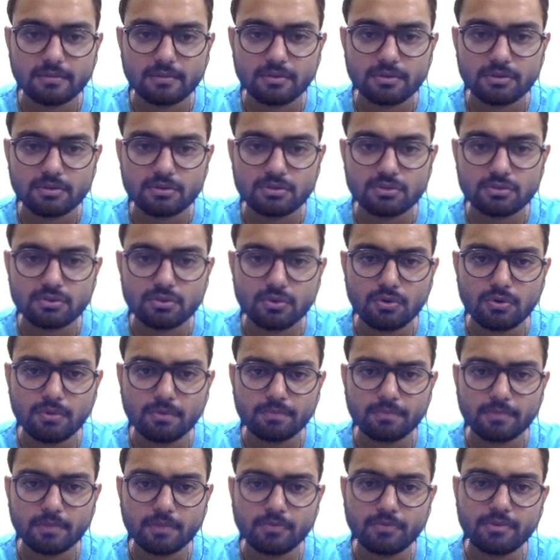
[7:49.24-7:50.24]
So
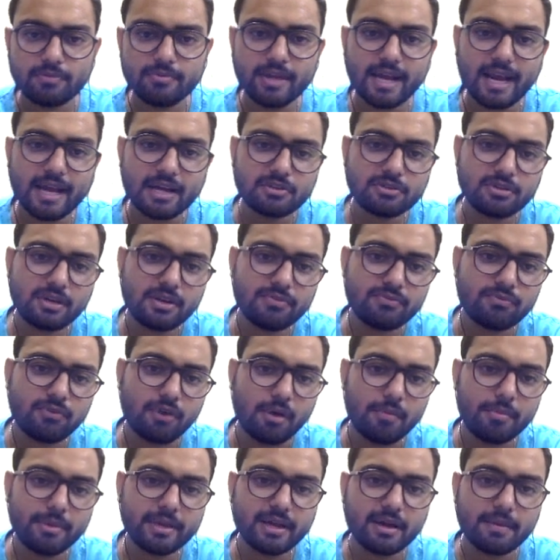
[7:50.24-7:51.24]
we were actually
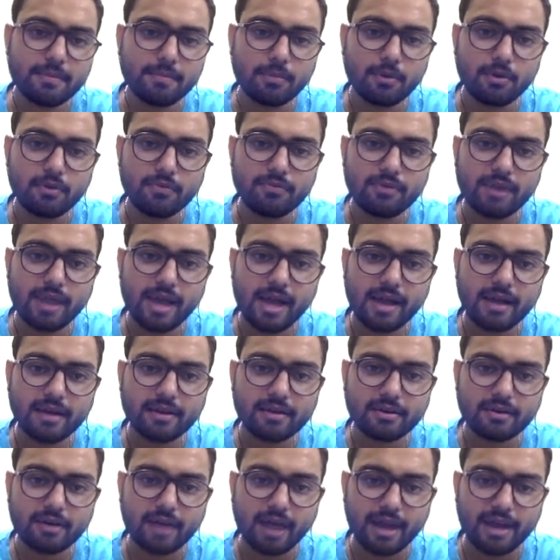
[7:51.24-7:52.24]
forming a bull
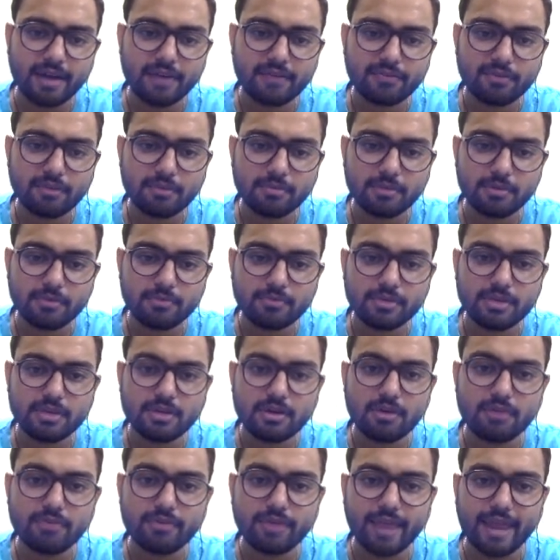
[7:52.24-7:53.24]
flag right from the week
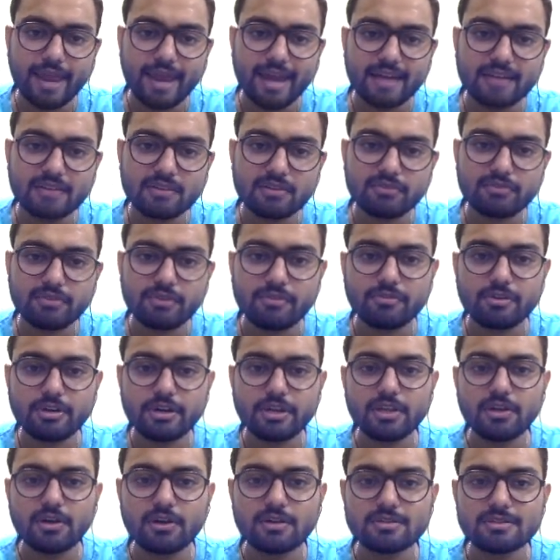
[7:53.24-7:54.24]
of 8th of
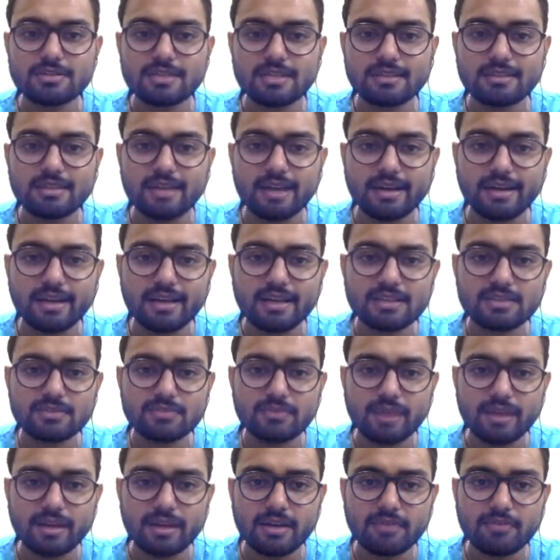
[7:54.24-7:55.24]
February on Synthetix,
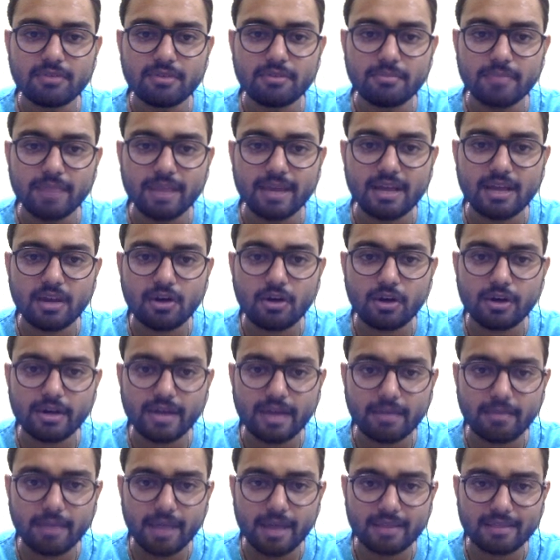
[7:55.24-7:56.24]
wherein we made our
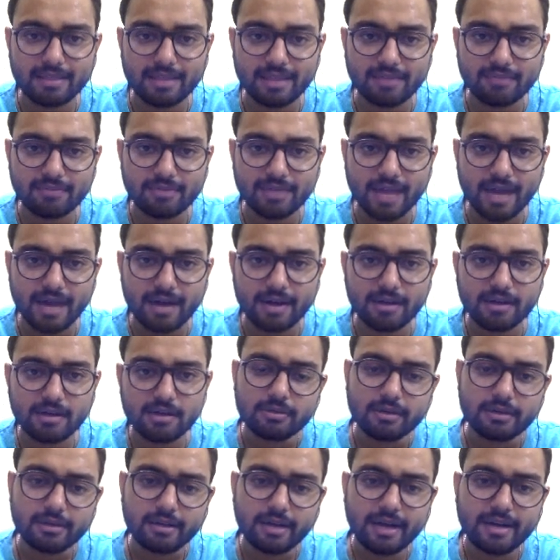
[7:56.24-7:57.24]
all-time high, and then we had a
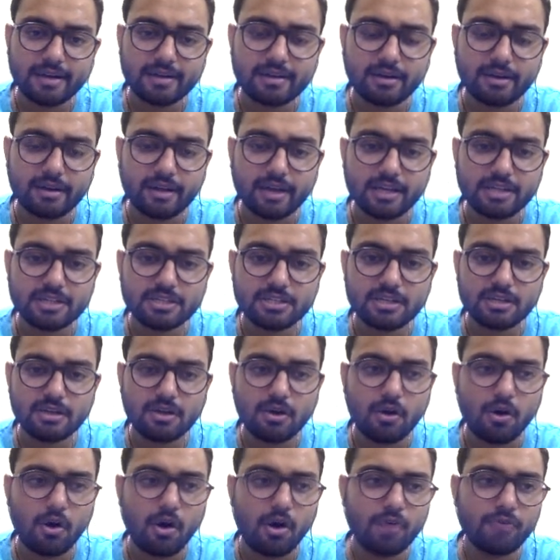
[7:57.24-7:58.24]
great correction
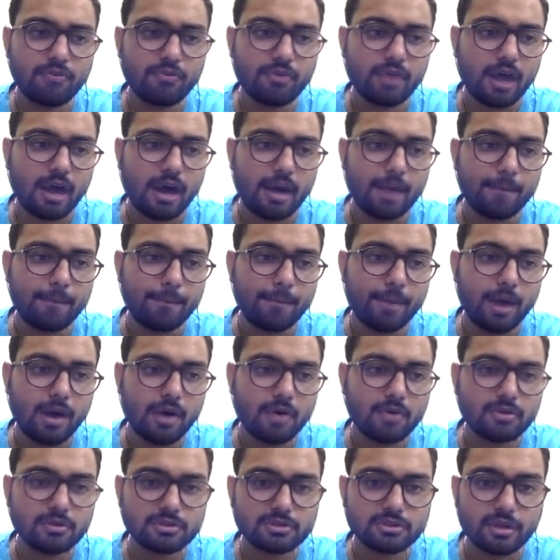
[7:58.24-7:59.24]
of
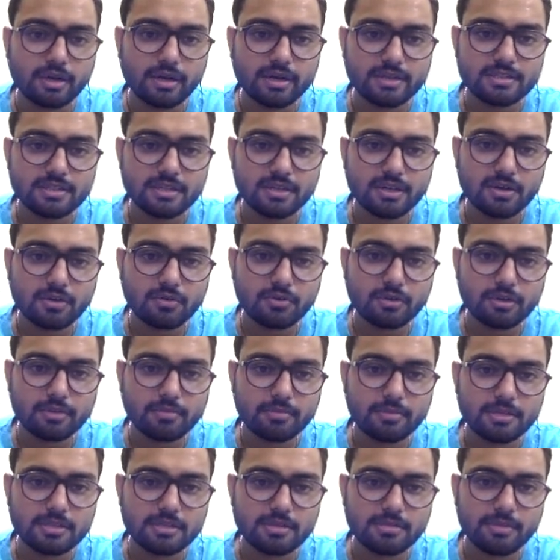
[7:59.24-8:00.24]
about, so let's take a quick
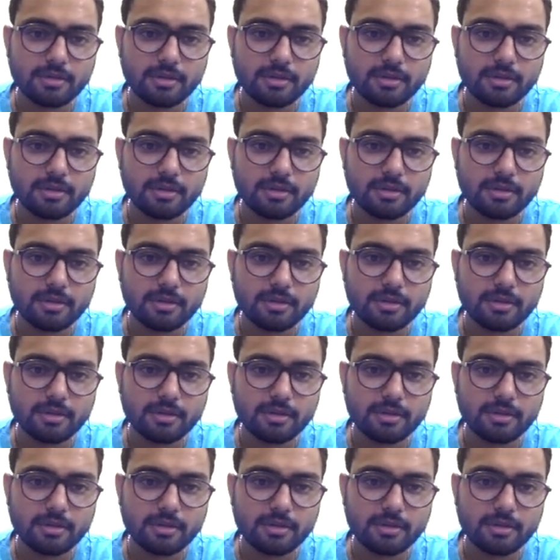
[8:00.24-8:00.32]
measurement